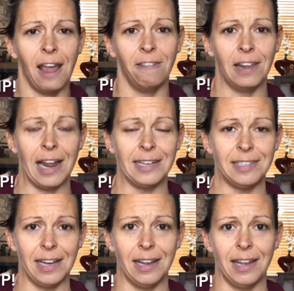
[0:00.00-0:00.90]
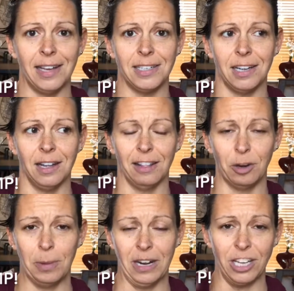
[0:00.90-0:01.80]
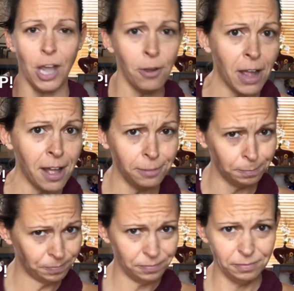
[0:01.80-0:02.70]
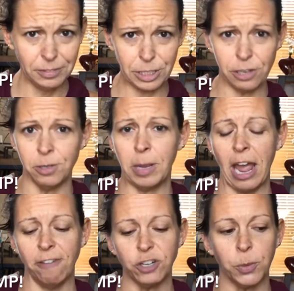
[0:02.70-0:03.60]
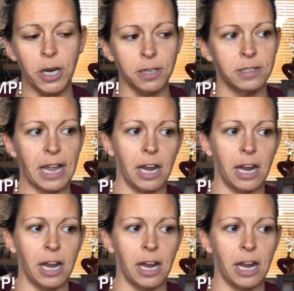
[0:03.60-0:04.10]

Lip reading: And then I did a little bit of yoga, excuse me, afterwards.